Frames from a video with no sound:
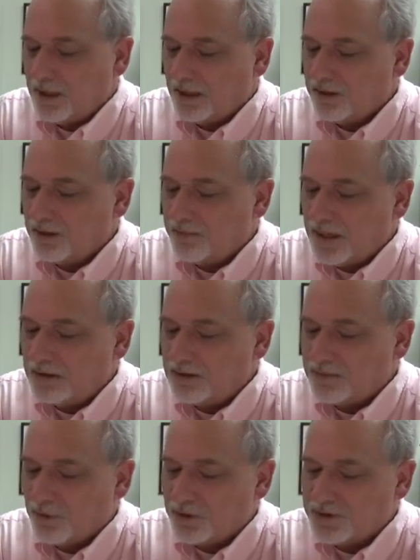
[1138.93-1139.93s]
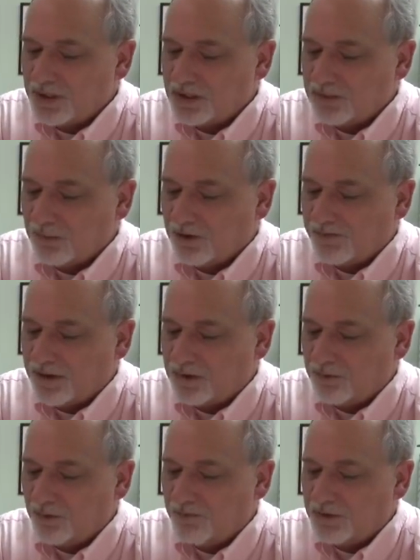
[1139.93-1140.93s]
could have made this more sensible if I'd
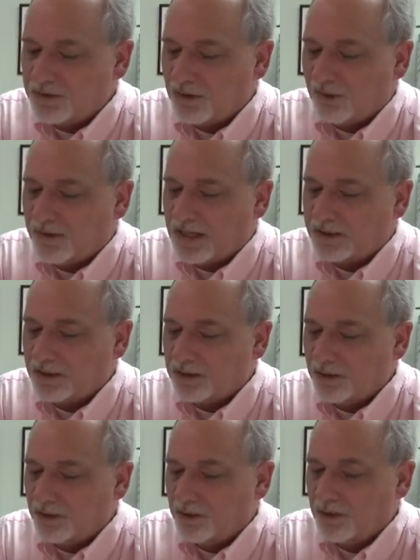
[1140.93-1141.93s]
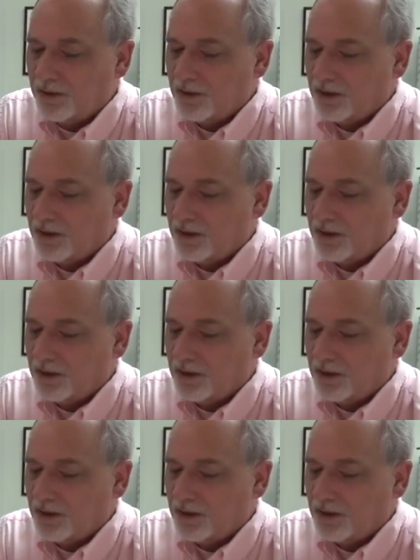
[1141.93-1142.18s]
have moved this little block of code